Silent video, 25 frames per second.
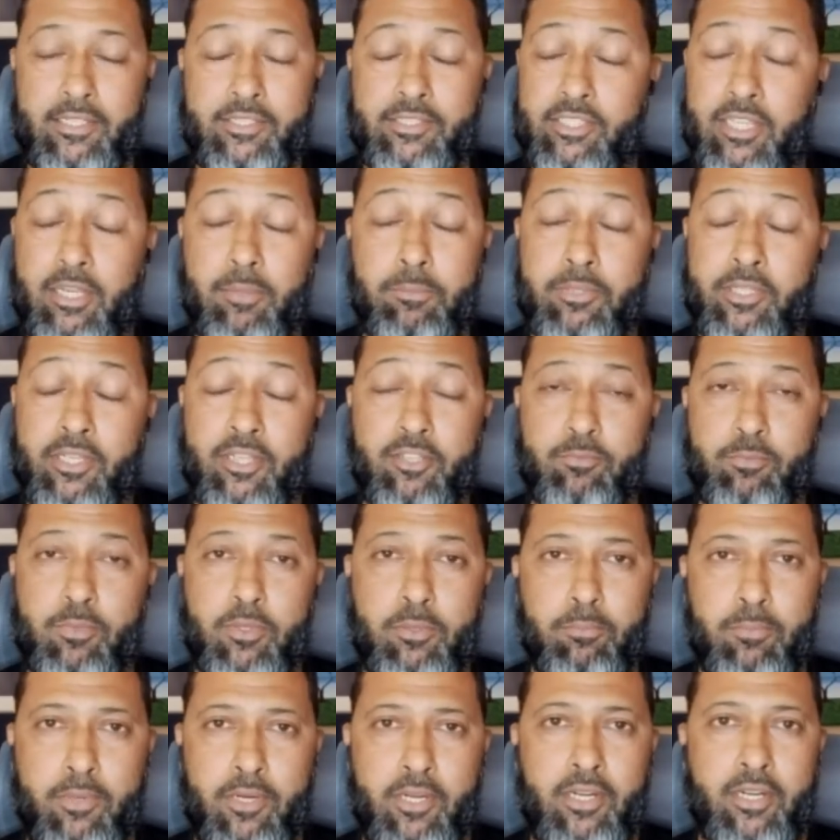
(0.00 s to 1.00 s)
And Shami has
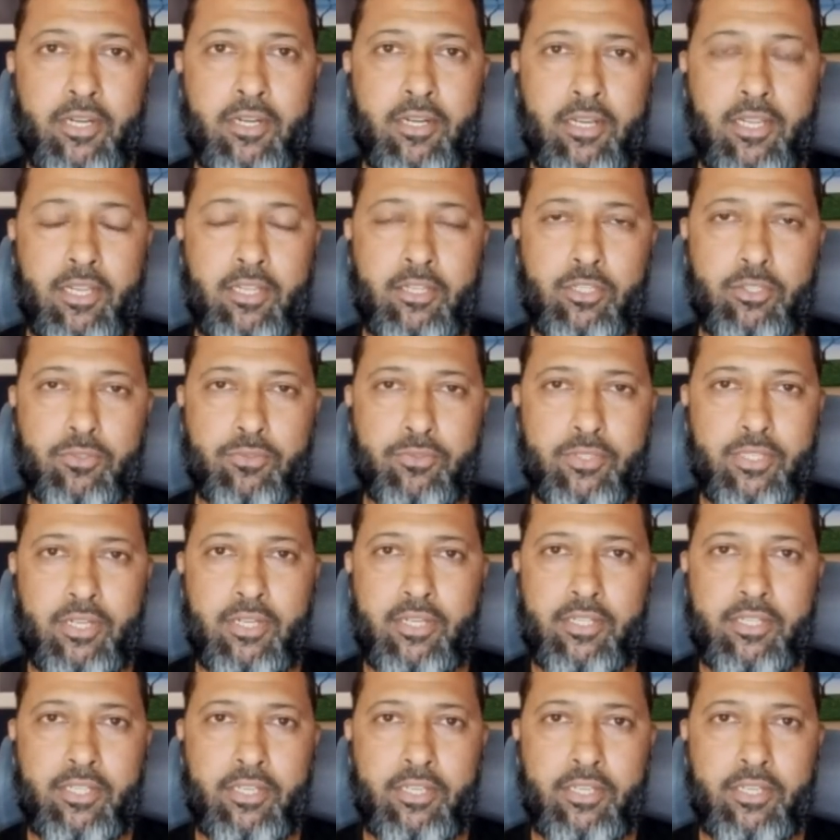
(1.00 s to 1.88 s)
been brilliant, like you said.